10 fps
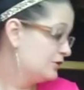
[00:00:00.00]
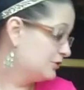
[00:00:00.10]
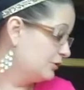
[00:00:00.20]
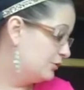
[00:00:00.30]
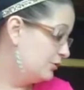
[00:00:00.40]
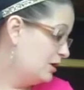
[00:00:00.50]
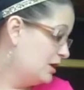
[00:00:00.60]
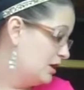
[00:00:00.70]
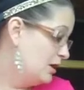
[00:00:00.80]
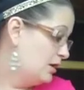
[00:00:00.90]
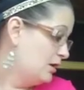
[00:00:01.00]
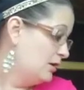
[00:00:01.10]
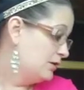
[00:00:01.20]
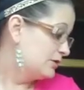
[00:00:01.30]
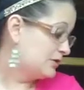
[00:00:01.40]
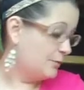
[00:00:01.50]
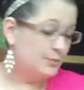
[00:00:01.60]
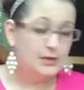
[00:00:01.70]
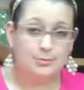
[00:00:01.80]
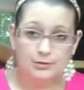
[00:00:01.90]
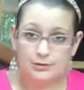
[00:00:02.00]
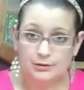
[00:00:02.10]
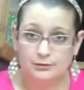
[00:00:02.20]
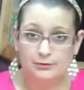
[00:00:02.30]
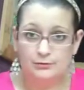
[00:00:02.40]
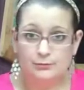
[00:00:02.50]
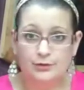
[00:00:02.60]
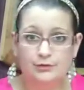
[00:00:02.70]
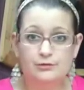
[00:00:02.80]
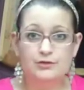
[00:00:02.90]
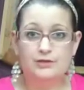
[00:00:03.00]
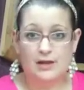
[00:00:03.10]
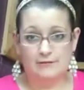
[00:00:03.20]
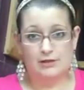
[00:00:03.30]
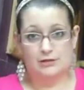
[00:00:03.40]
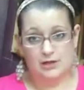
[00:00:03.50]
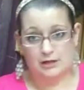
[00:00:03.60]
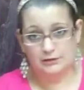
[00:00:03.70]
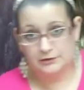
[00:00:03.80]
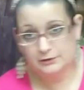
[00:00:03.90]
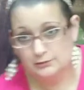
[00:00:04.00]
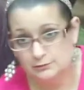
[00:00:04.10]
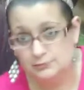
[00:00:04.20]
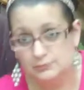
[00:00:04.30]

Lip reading: So some people will use seven dust.